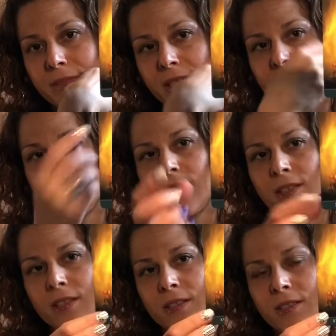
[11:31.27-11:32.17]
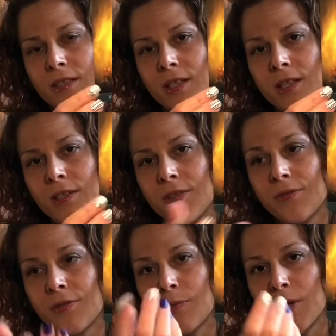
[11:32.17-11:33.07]
And this is the healing
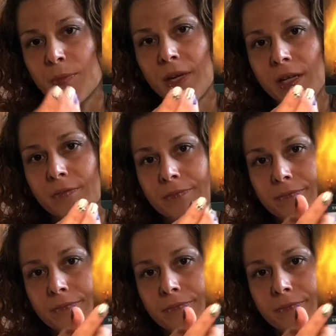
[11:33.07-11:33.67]
from our pain.